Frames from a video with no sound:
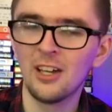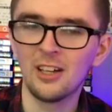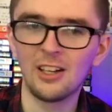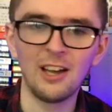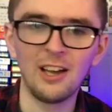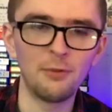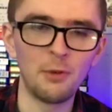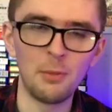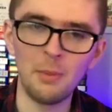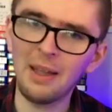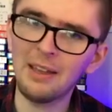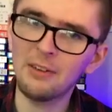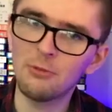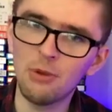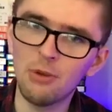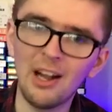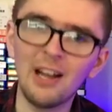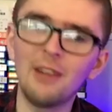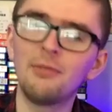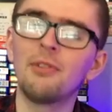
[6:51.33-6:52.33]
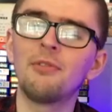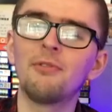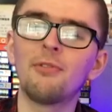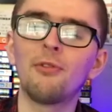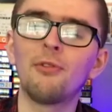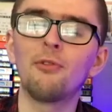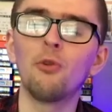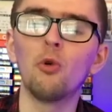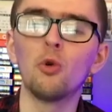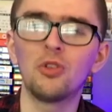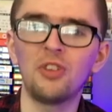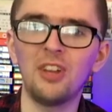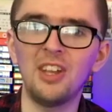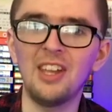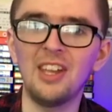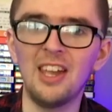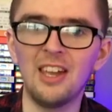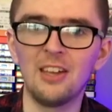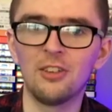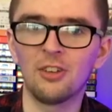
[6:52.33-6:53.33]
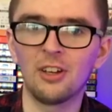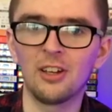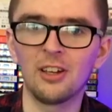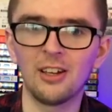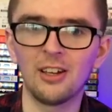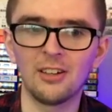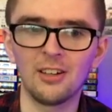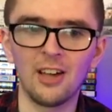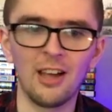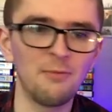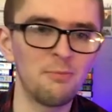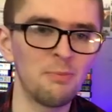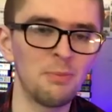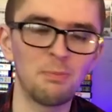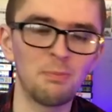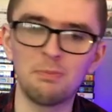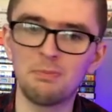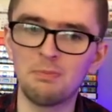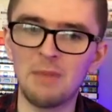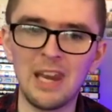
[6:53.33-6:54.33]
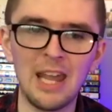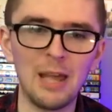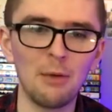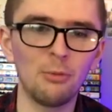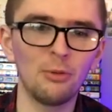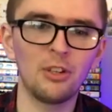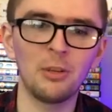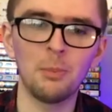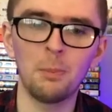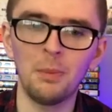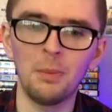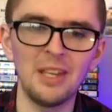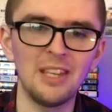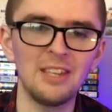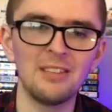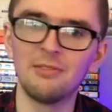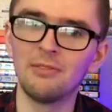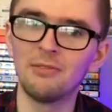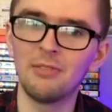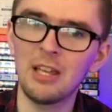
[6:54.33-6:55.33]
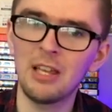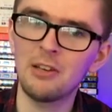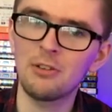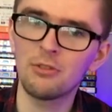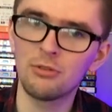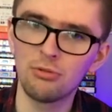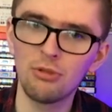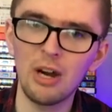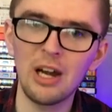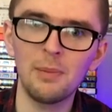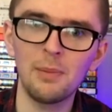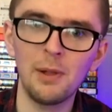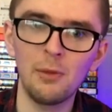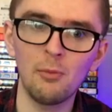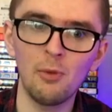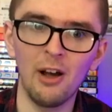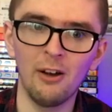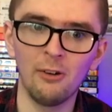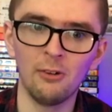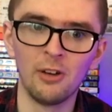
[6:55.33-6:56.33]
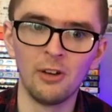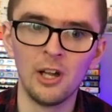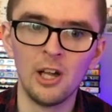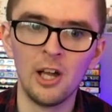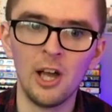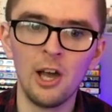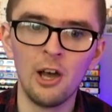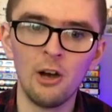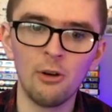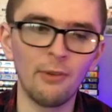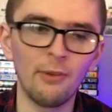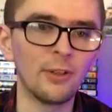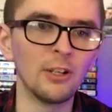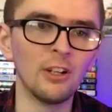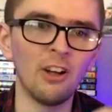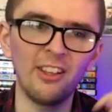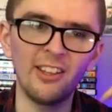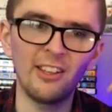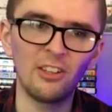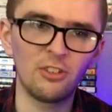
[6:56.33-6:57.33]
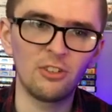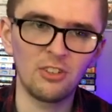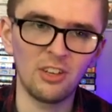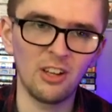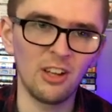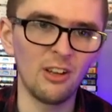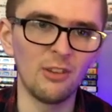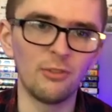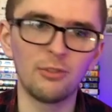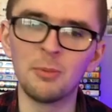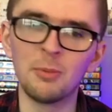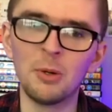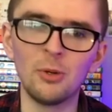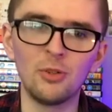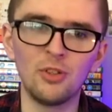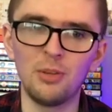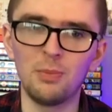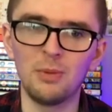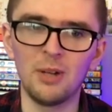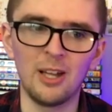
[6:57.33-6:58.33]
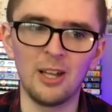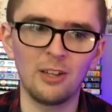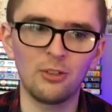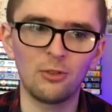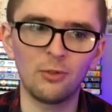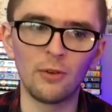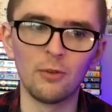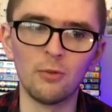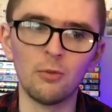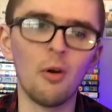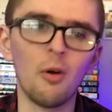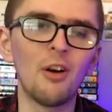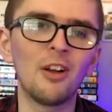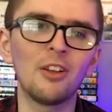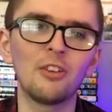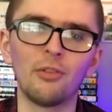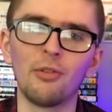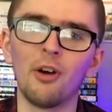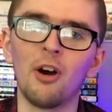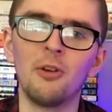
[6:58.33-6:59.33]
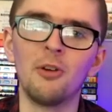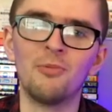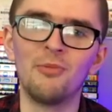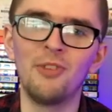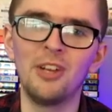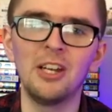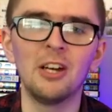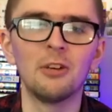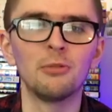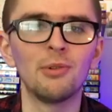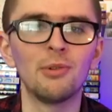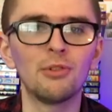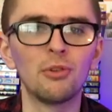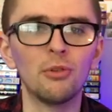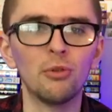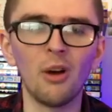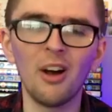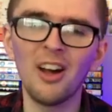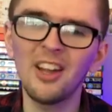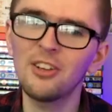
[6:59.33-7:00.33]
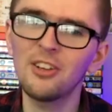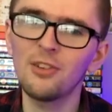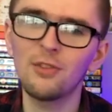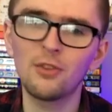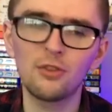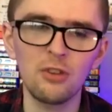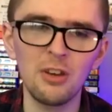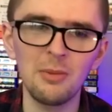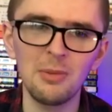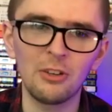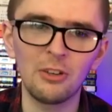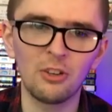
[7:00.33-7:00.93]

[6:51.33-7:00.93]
They've remained relevant for 40 years, and they've been able to compete incredibly well with the likes of the multiplex, with the rise of home video, with the rise of streaming